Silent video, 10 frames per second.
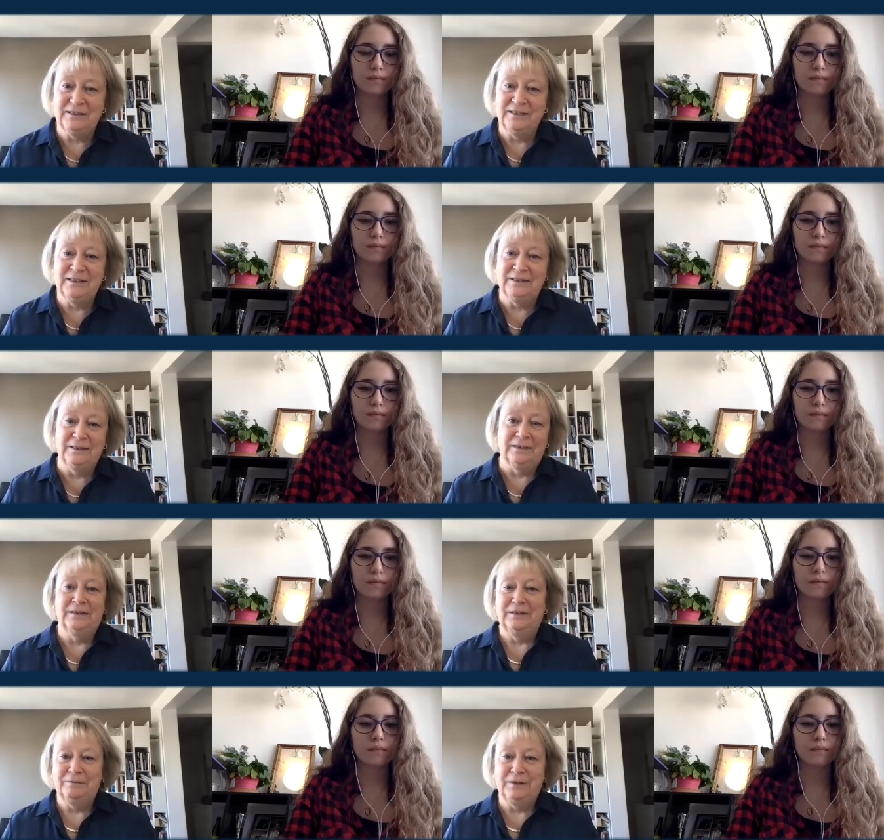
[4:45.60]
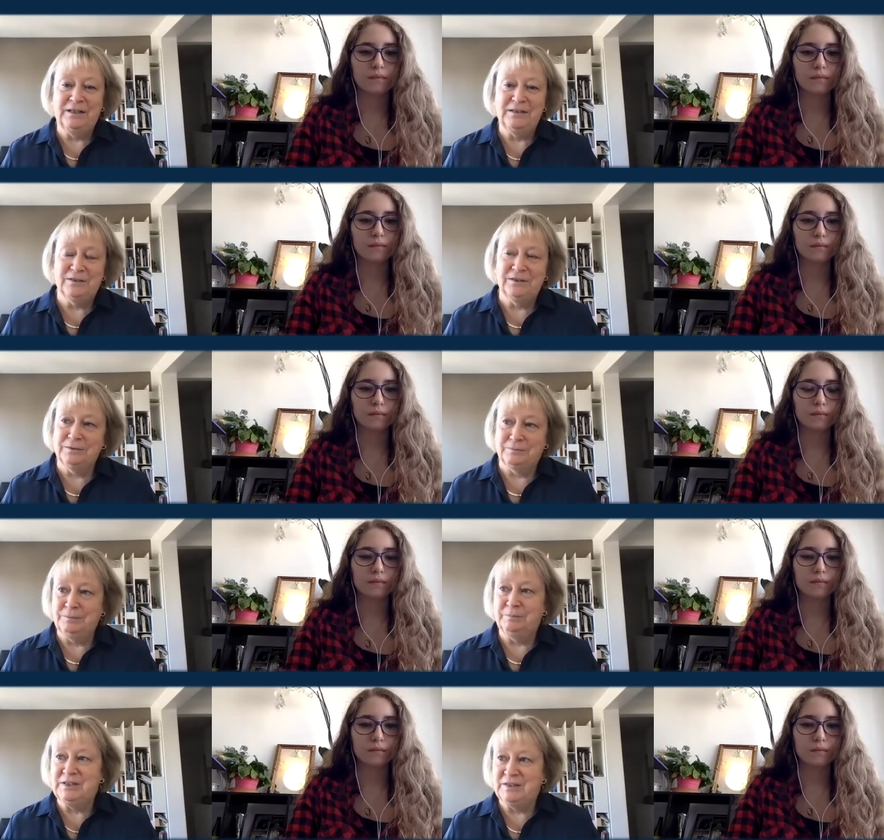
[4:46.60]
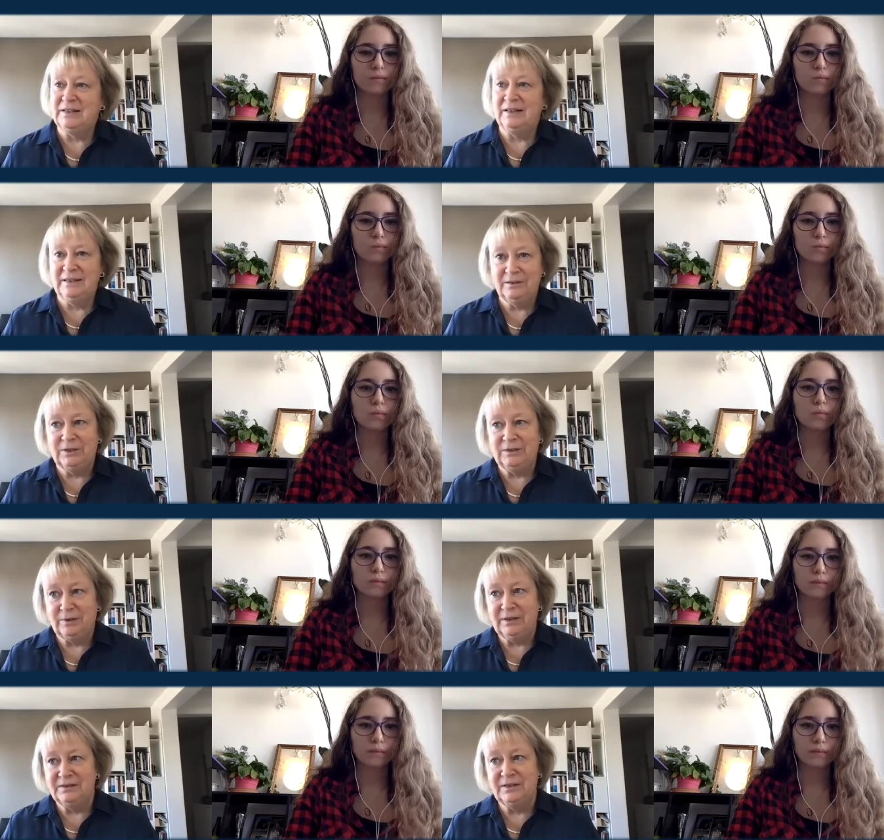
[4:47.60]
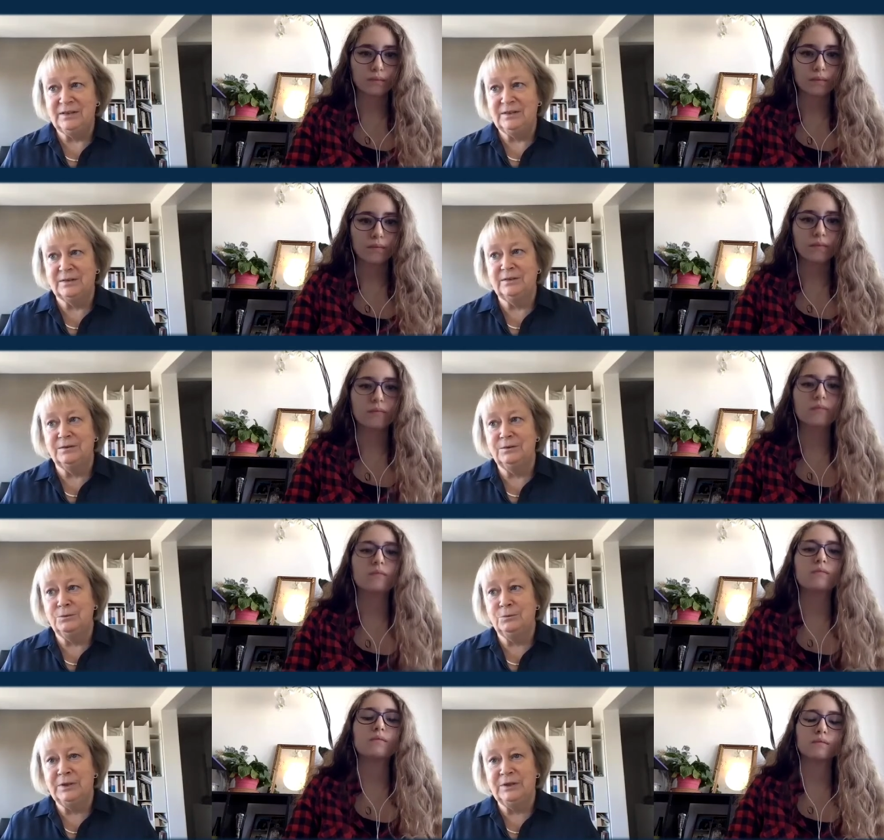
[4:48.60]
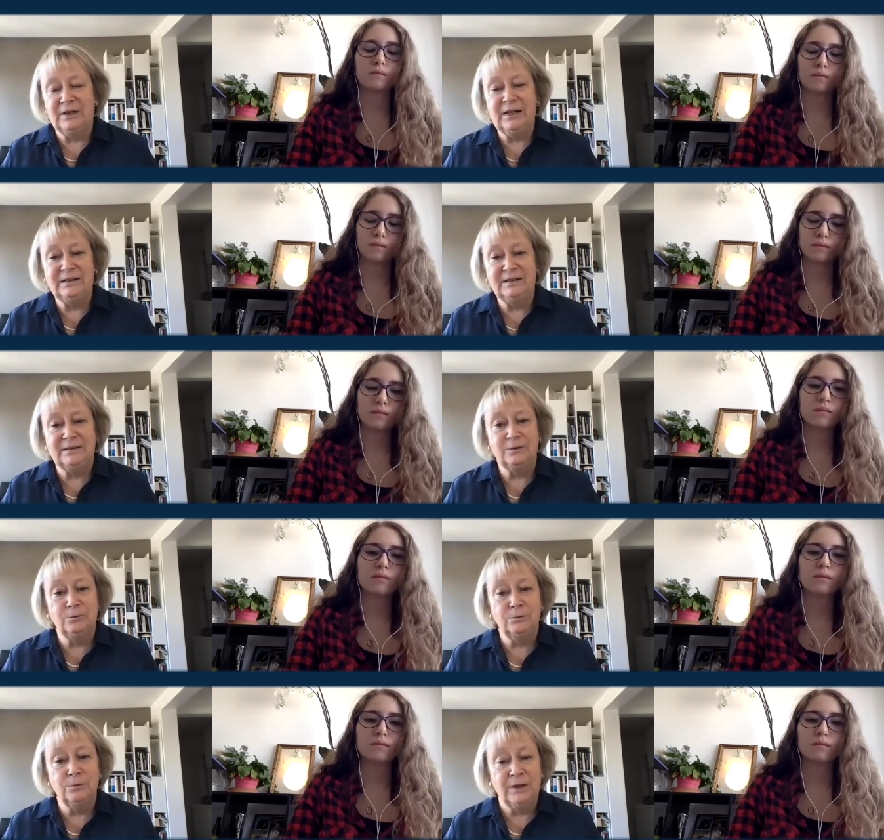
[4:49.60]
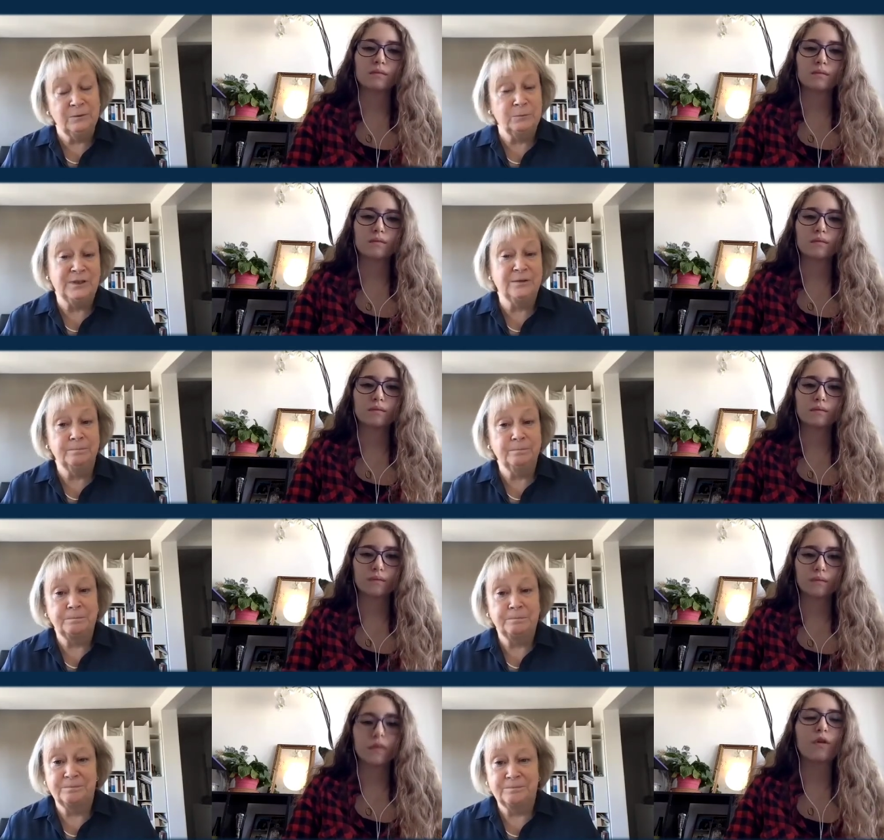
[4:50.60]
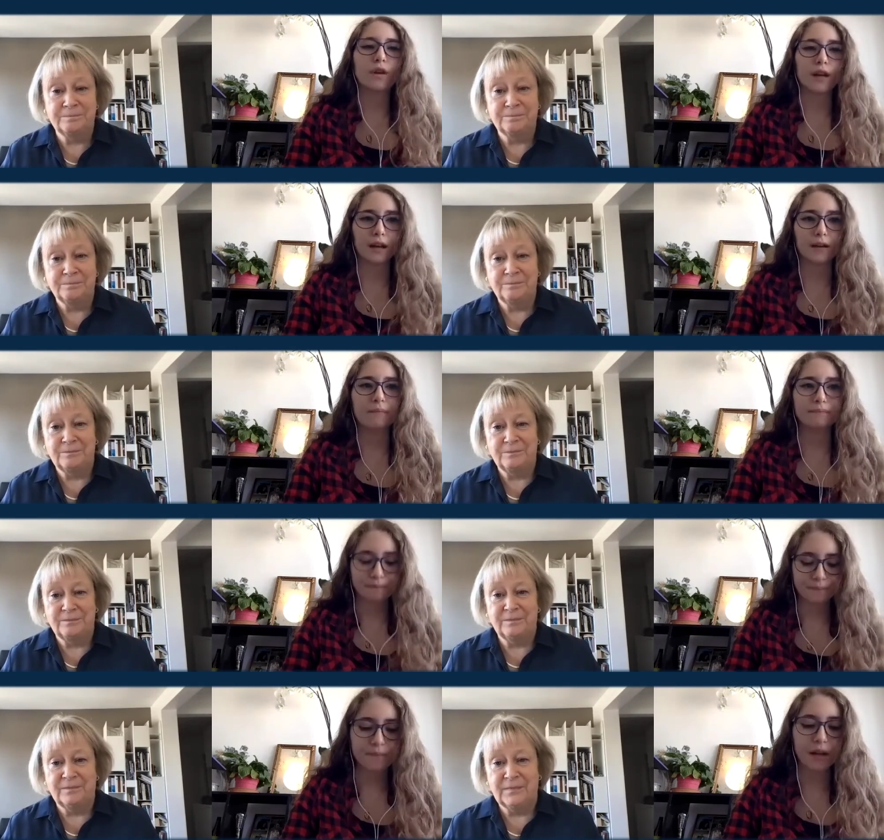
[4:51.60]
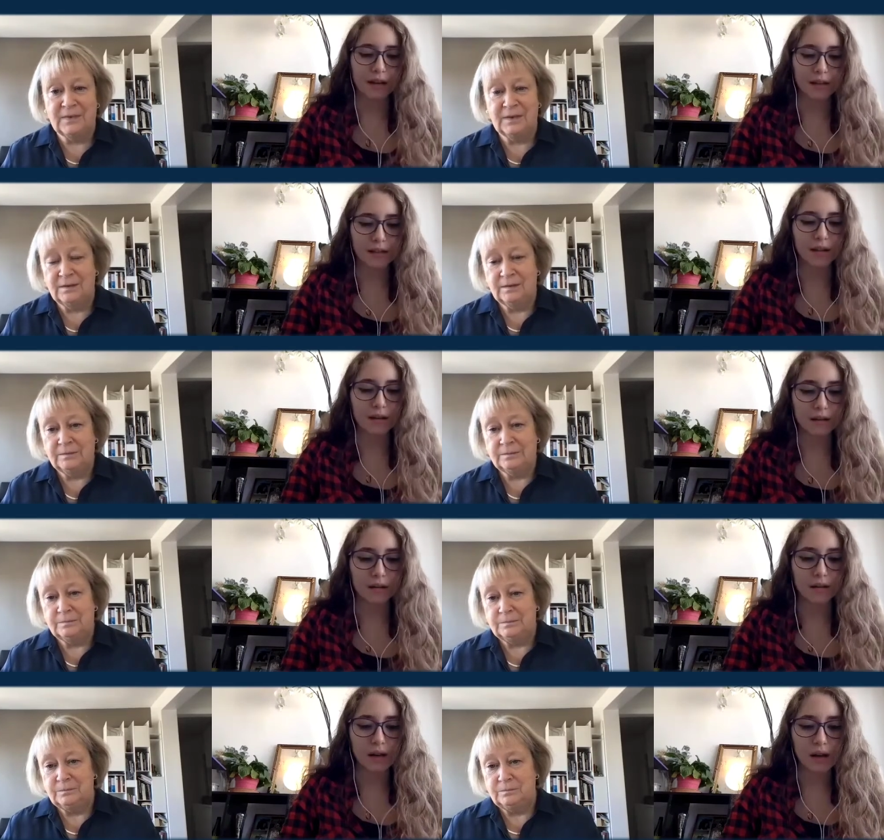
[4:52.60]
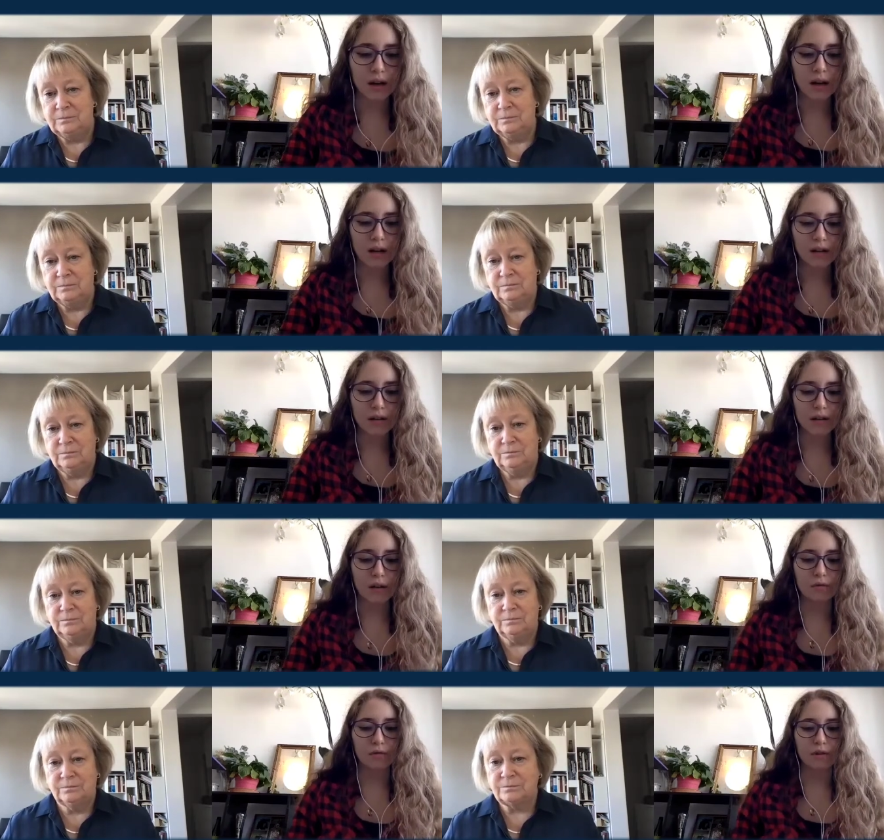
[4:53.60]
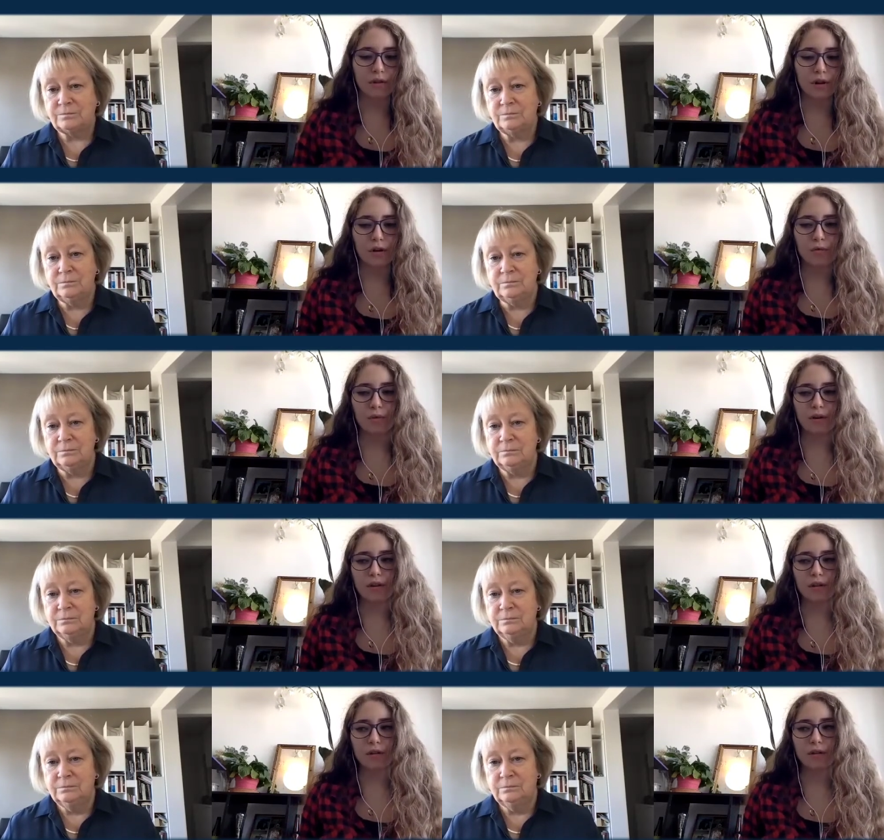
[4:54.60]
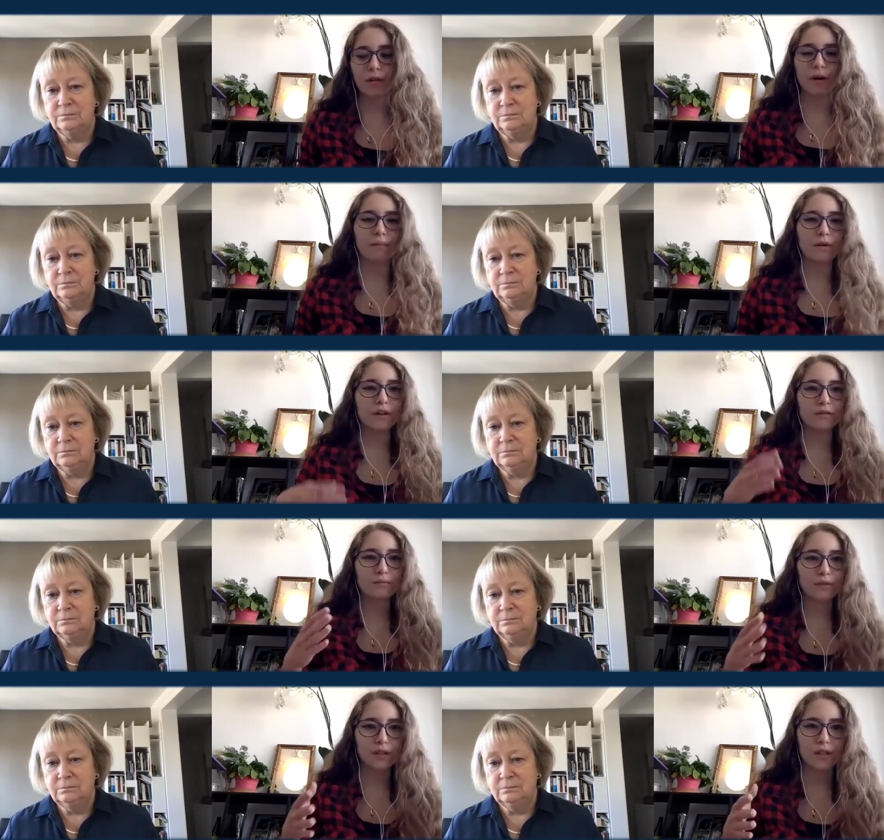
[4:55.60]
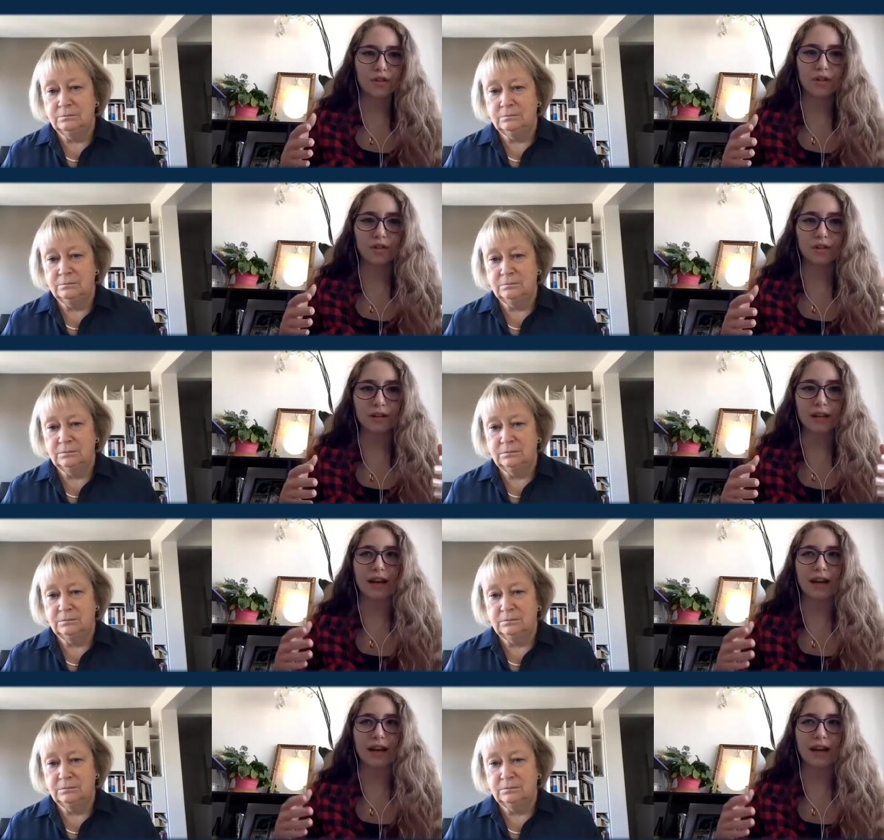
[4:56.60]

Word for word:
Speaker 1: and then France, uh, basically the differences uh, were related to language.
Speaker 2: Okay, I see. So now we're going more into precision